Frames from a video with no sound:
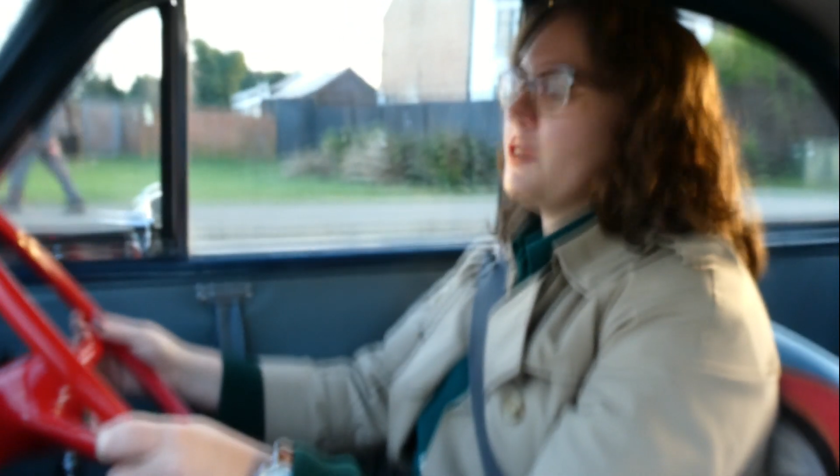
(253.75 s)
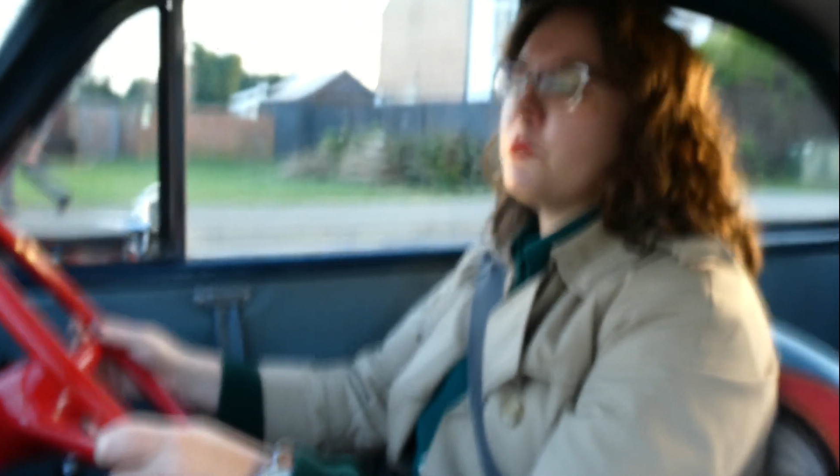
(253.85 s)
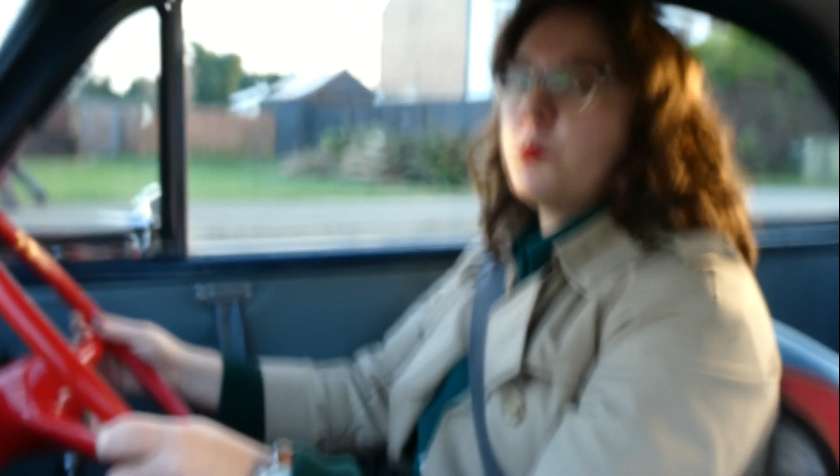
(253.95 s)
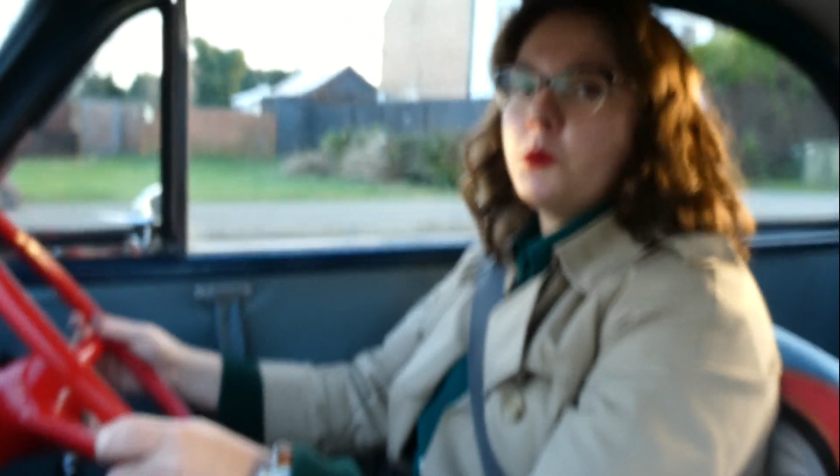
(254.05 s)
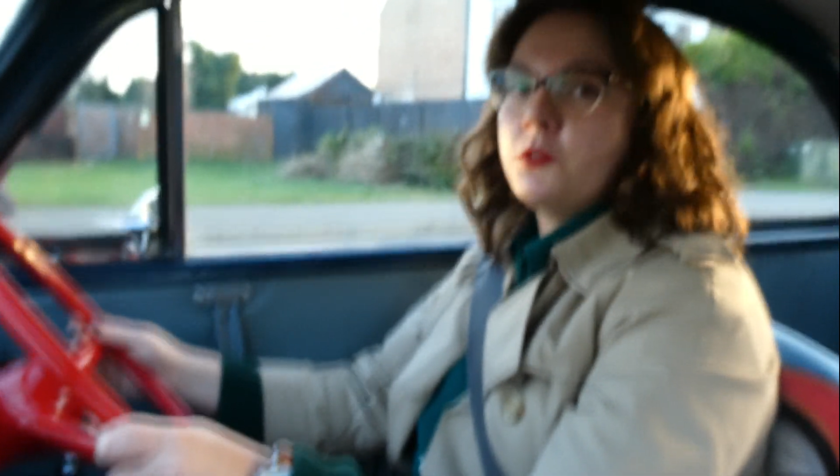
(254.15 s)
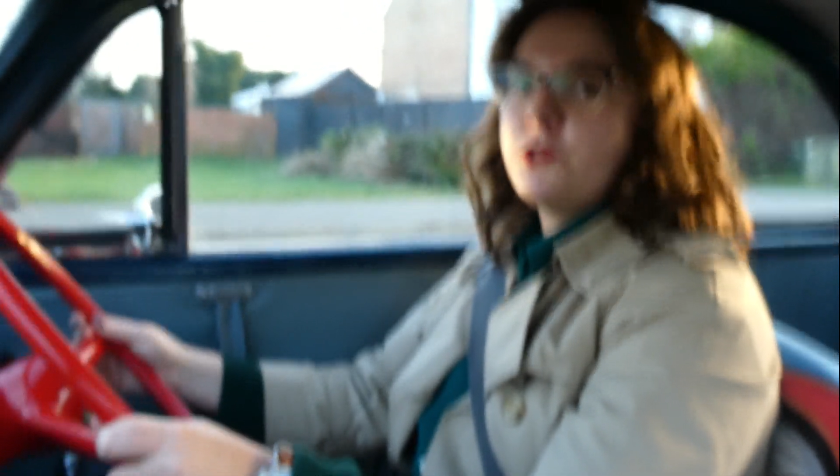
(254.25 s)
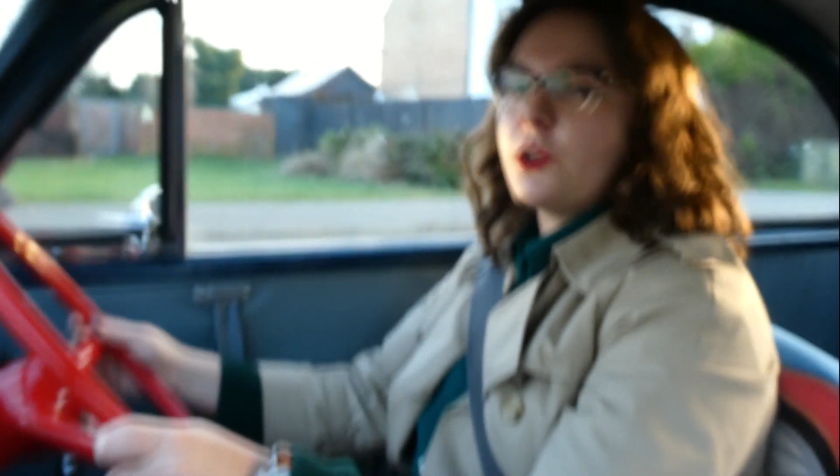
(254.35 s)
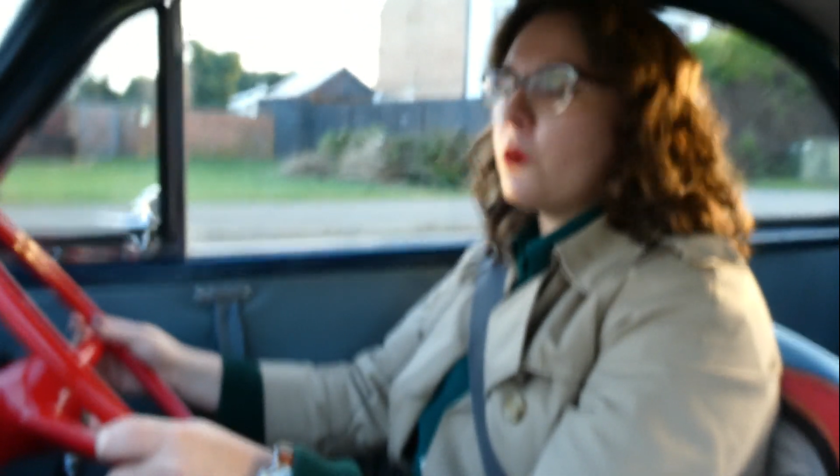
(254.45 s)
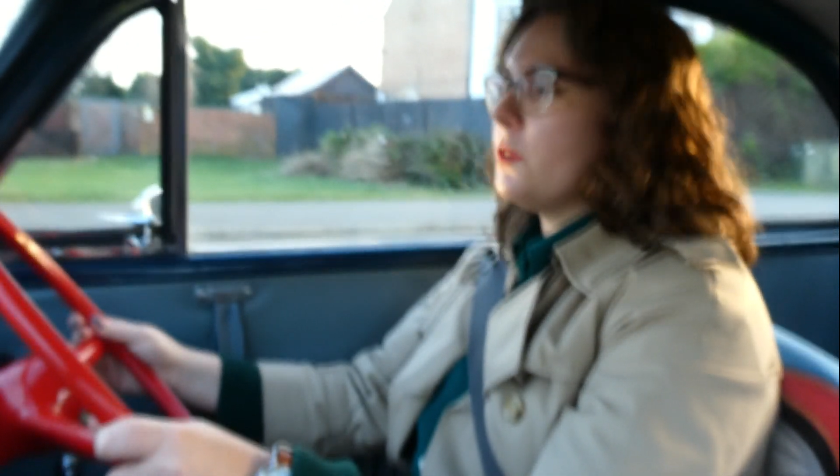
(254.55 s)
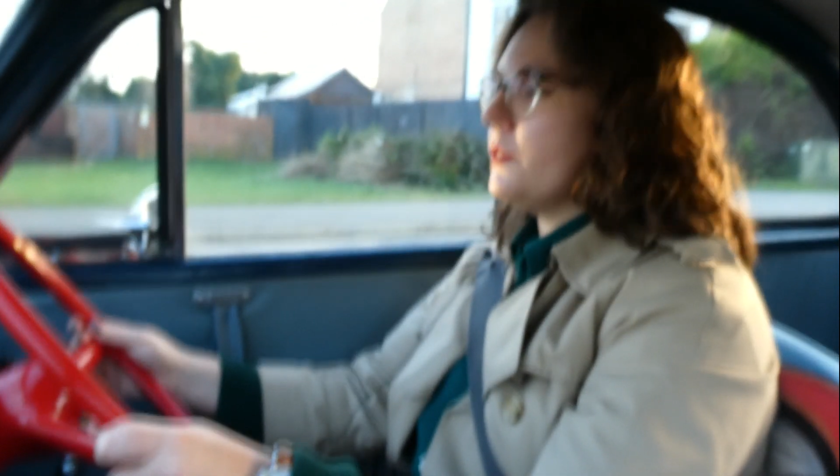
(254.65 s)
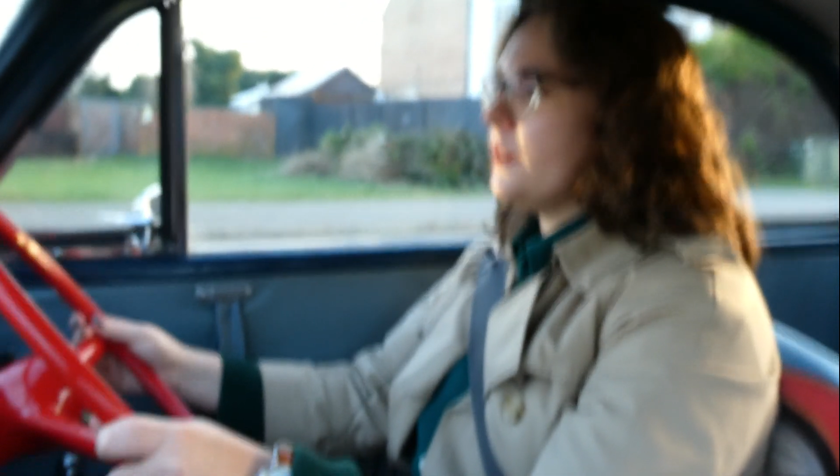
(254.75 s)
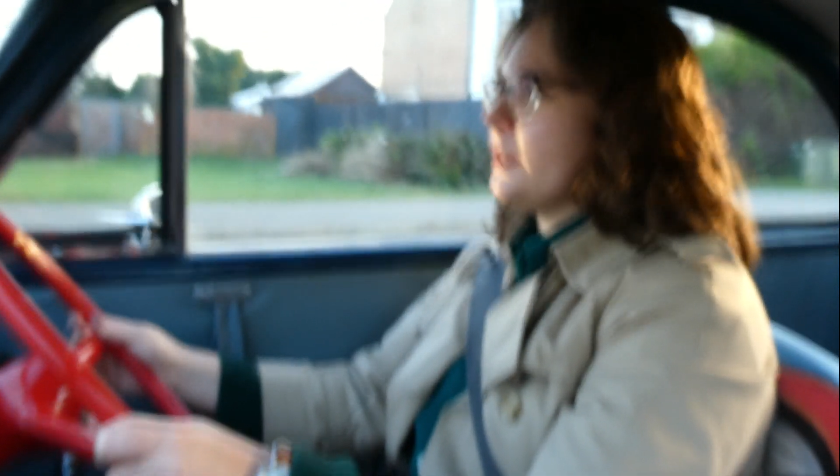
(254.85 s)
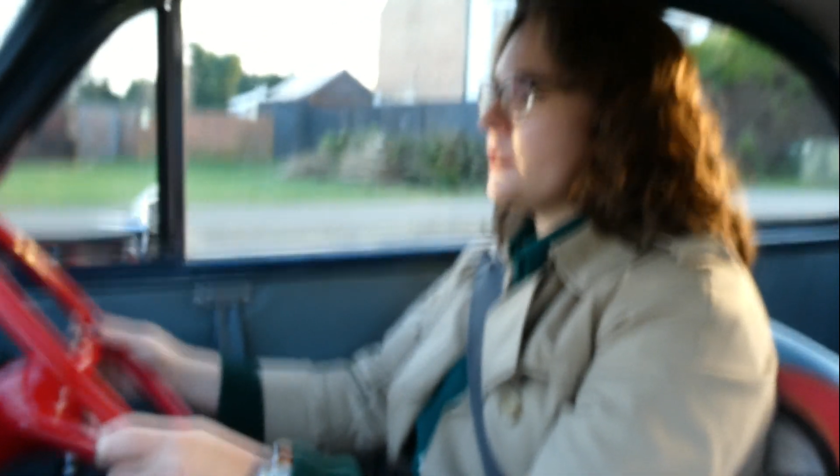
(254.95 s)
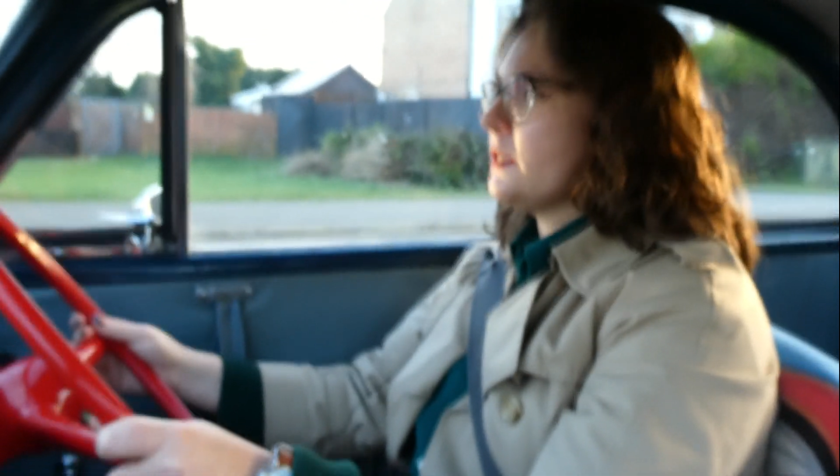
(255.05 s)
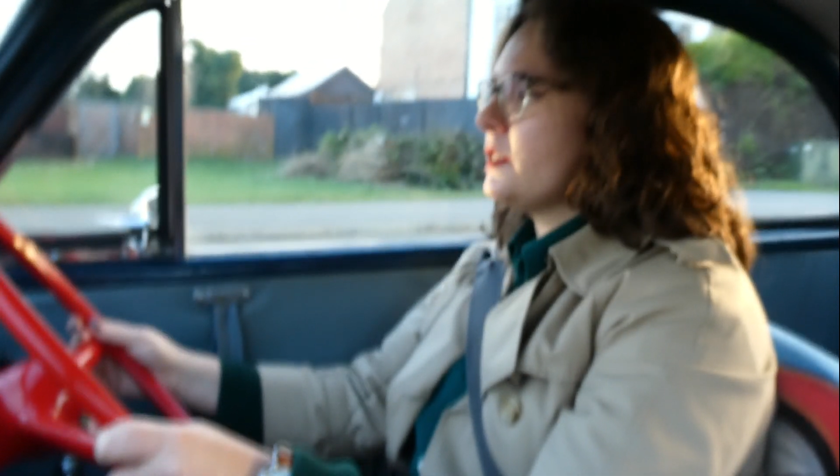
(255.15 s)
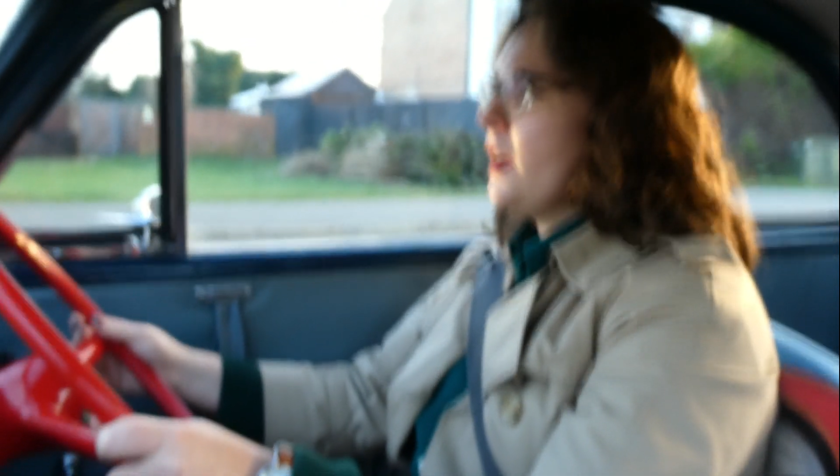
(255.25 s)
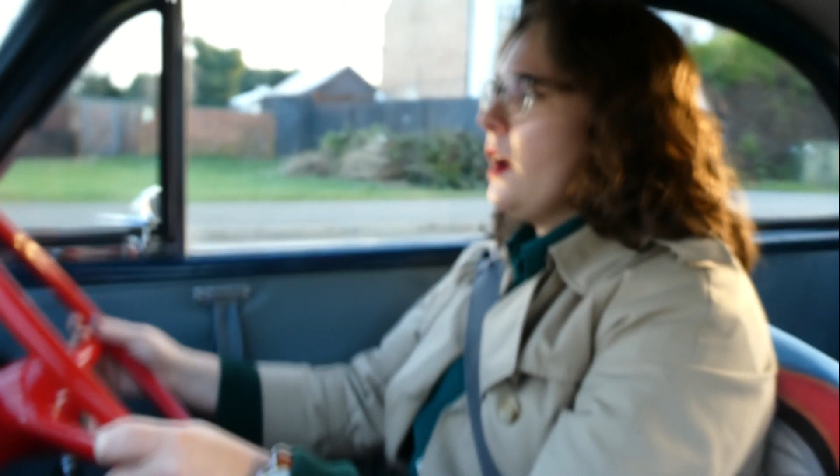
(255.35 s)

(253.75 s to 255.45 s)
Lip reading: of remove salt and things.